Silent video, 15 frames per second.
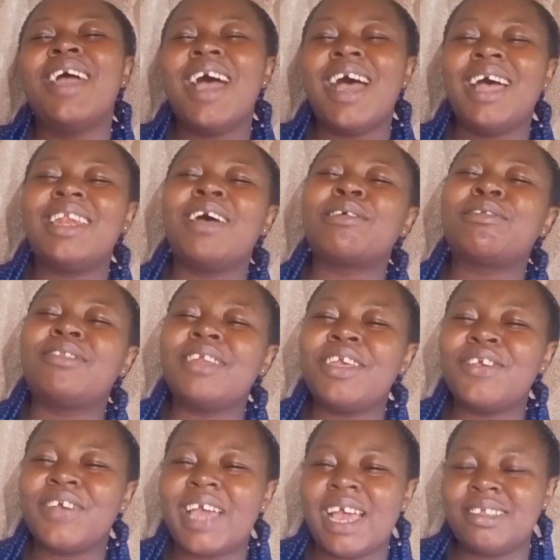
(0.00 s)
and I'll see
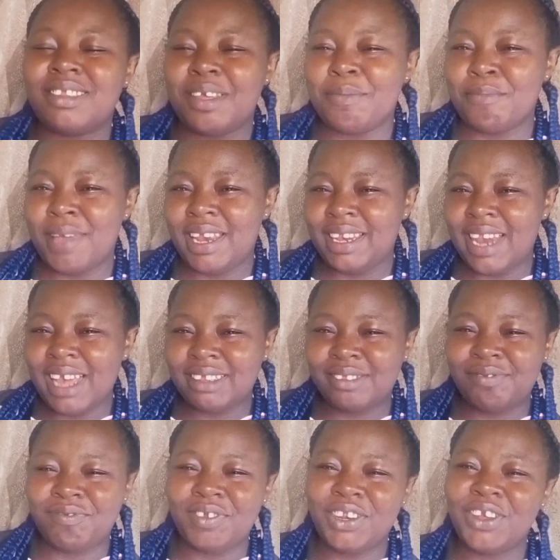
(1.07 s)
you guys in my next
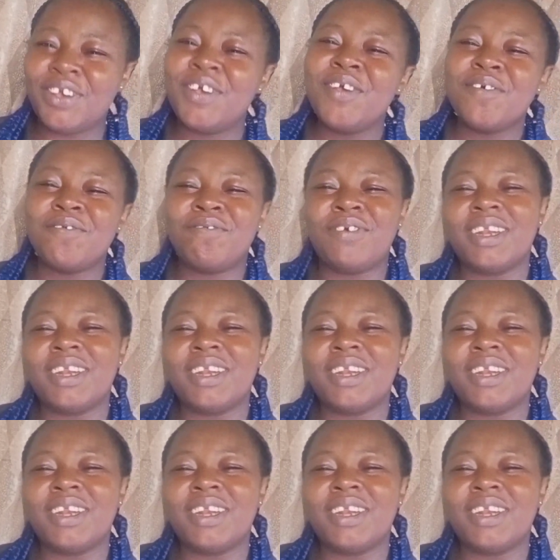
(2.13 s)
video. For